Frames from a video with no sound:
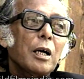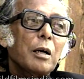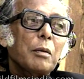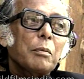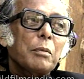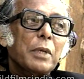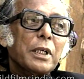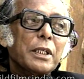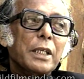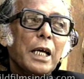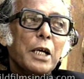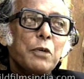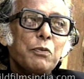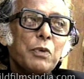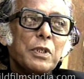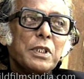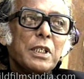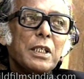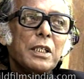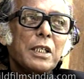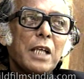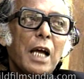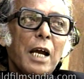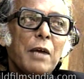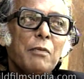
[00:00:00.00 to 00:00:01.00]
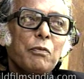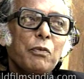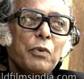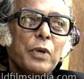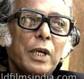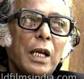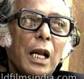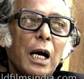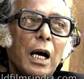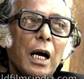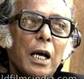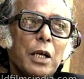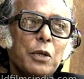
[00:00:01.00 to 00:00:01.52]
But that was the time
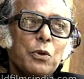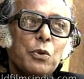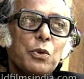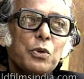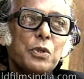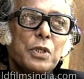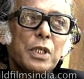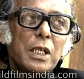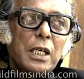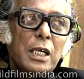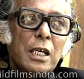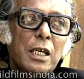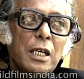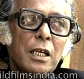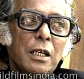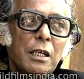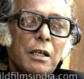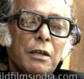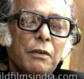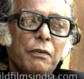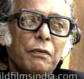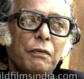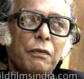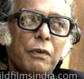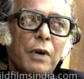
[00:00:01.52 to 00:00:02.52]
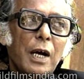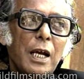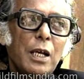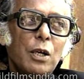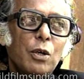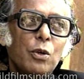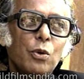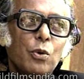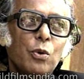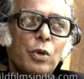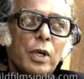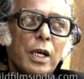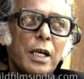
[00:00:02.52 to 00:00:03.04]
when I could see, if I
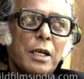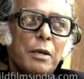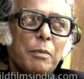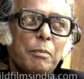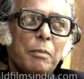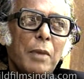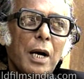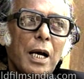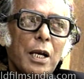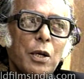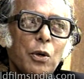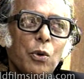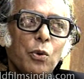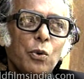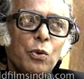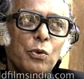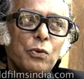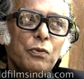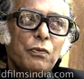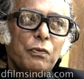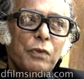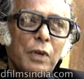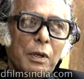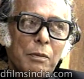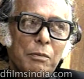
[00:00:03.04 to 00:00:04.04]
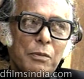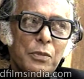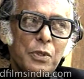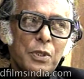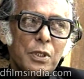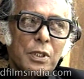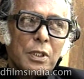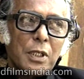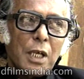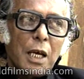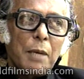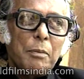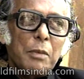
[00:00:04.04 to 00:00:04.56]
look at my old
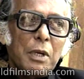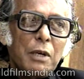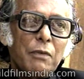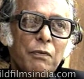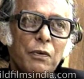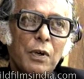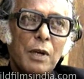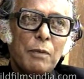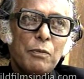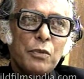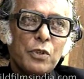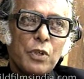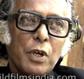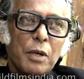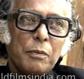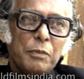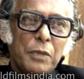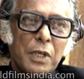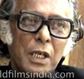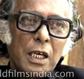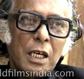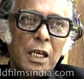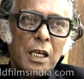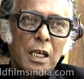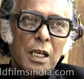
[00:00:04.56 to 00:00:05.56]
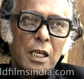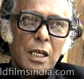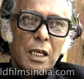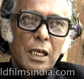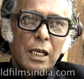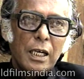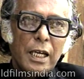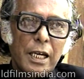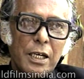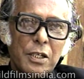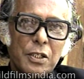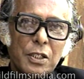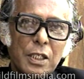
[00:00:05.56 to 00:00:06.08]
films, I mean films of the
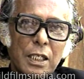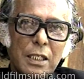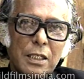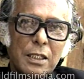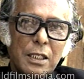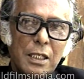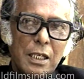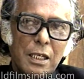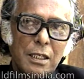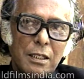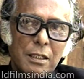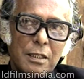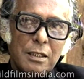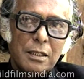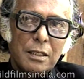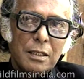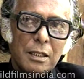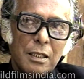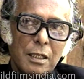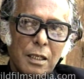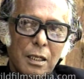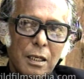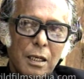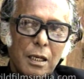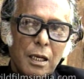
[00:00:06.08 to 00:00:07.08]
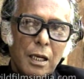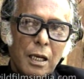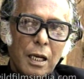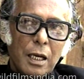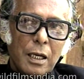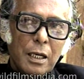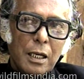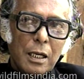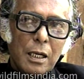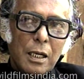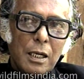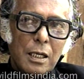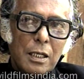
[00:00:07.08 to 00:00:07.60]
late 60s
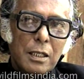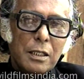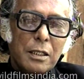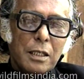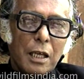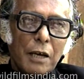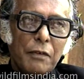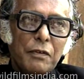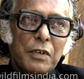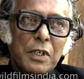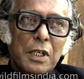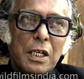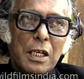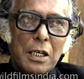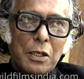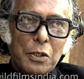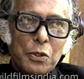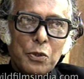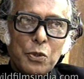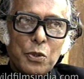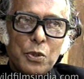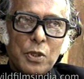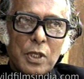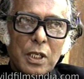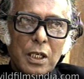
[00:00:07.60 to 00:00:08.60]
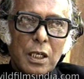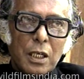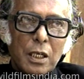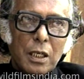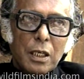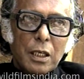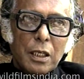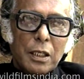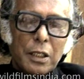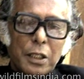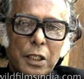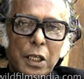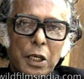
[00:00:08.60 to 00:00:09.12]
and early 70s,
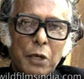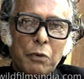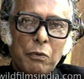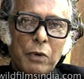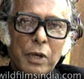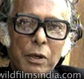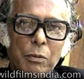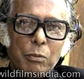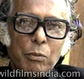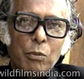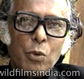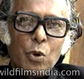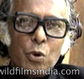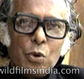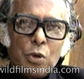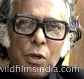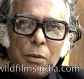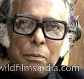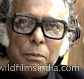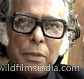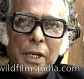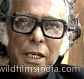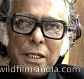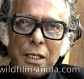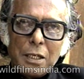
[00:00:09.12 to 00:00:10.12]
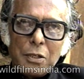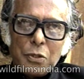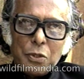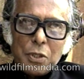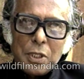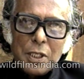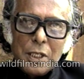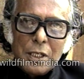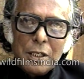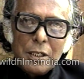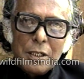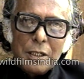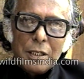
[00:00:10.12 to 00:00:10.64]
there were more of
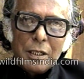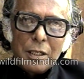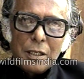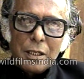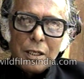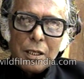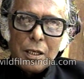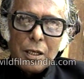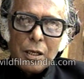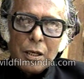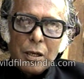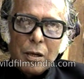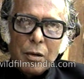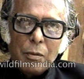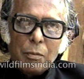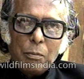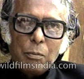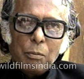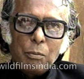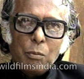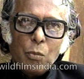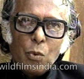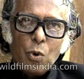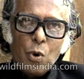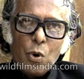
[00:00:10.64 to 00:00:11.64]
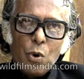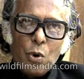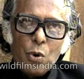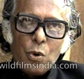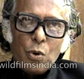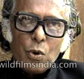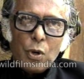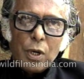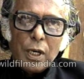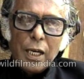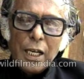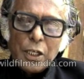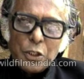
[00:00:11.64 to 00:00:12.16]
blatancy more
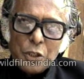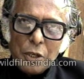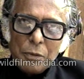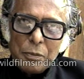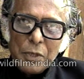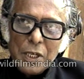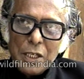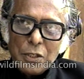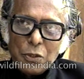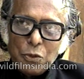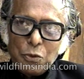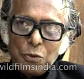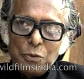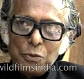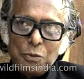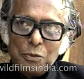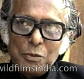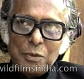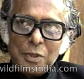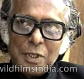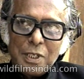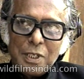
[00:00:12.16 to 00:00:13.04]
less of reason